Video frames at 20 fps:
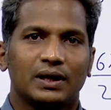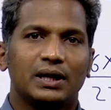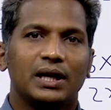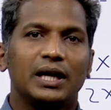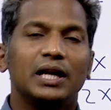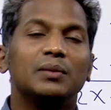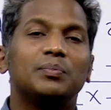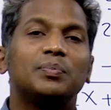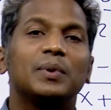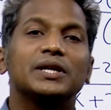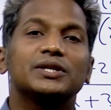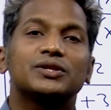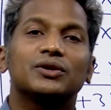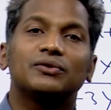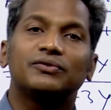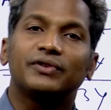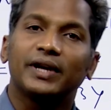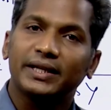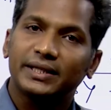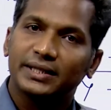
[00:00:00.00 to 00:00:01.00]
In place
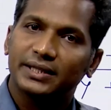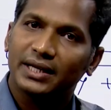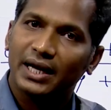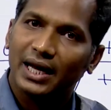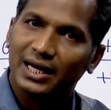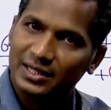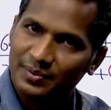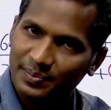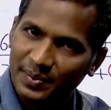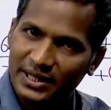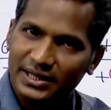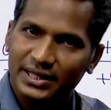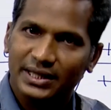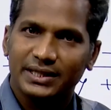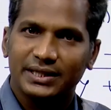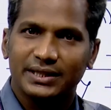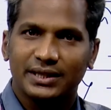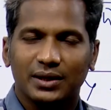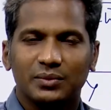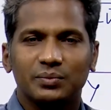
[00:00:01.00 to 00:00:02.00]
of x, x plus
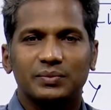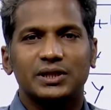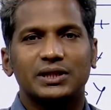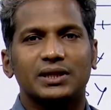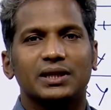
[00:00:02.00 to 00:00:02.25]
h comes,